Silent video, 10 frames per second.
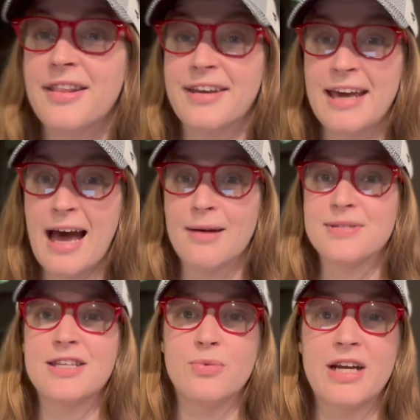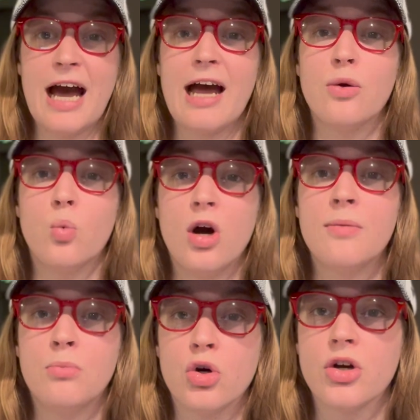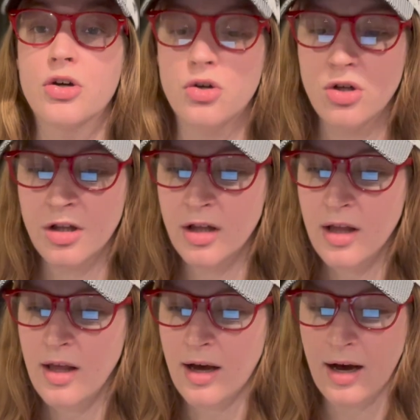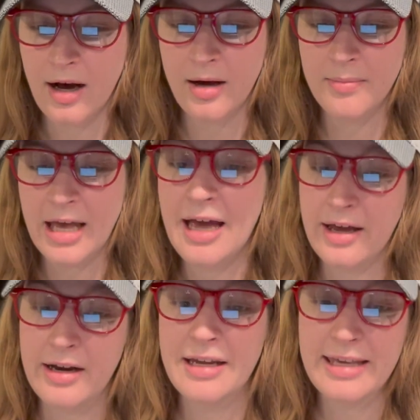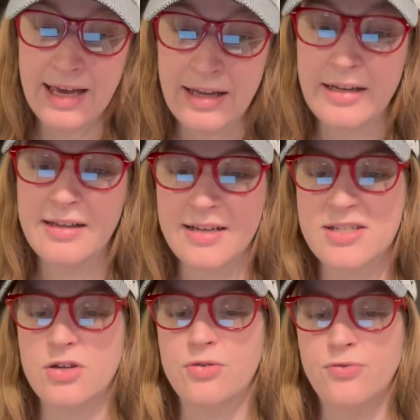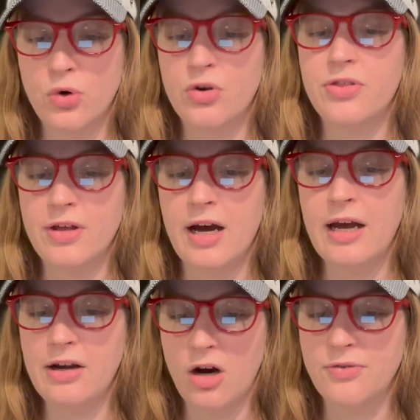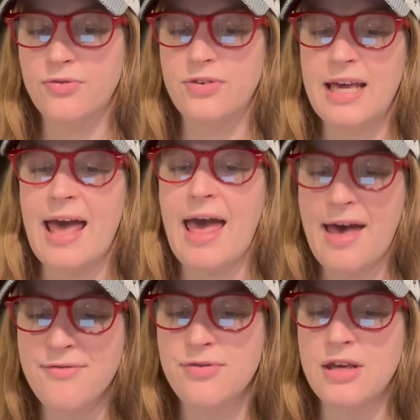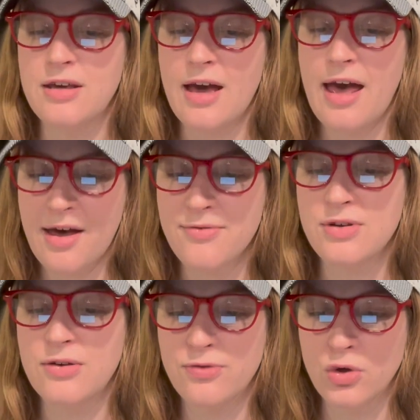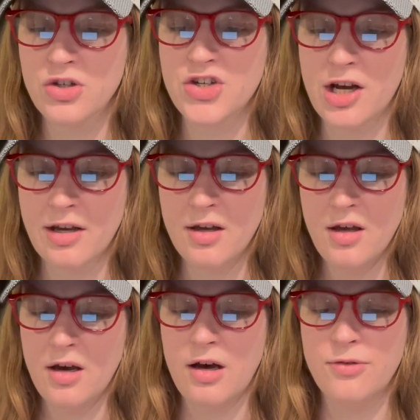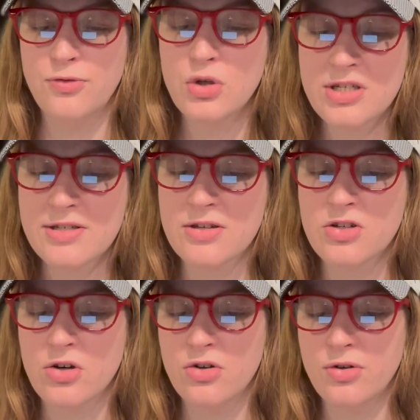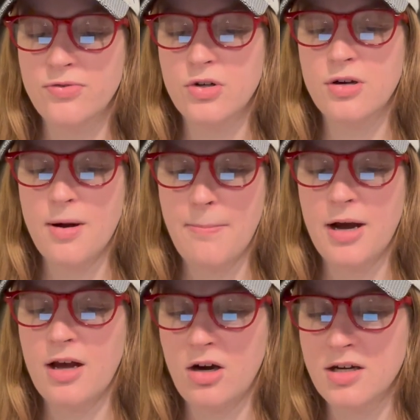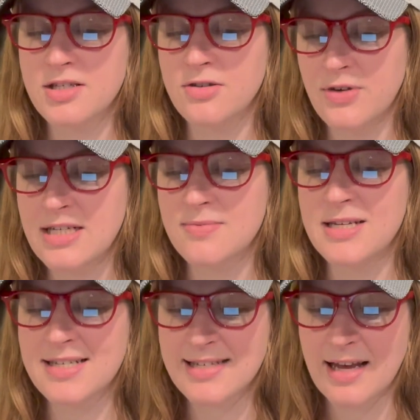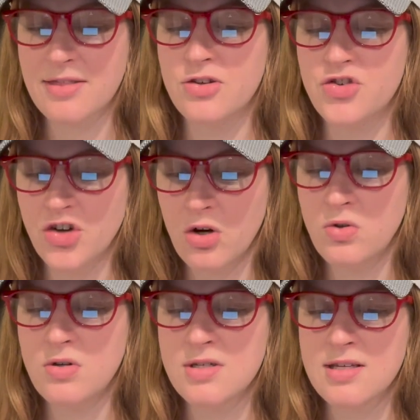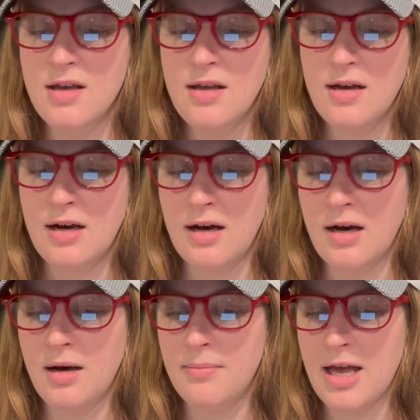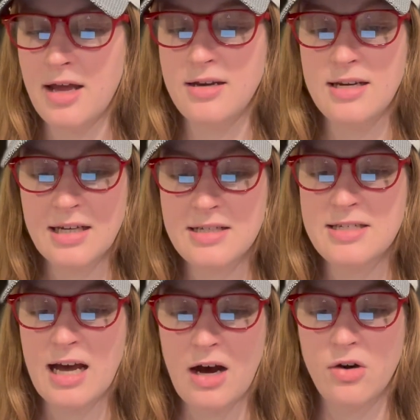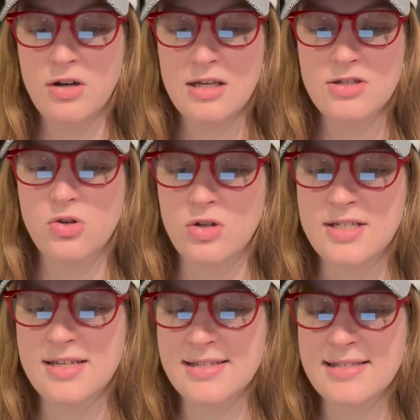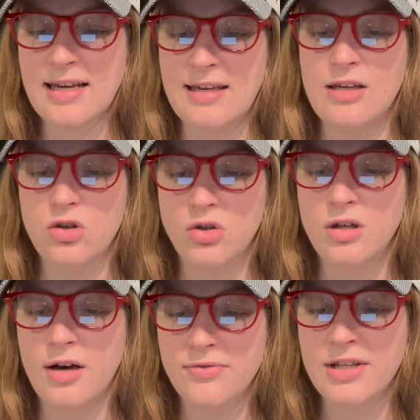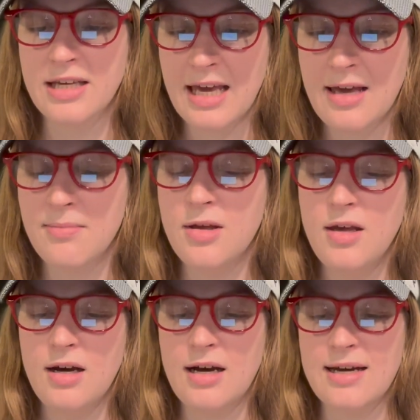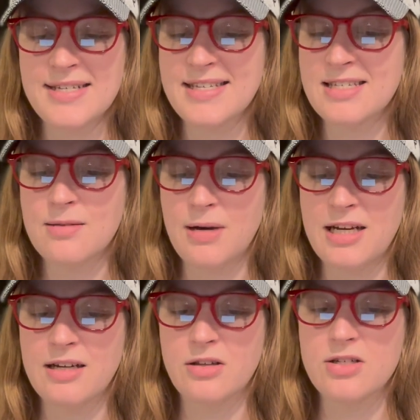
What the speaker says: the Caps, they would add one more goal. And again, it is their fourth line off of a heavy forecheck. Forces the turnover by Hawks defenseman Seth Jones. And Nic Dowd, he scores his second goal of the game, assisted by Nicholas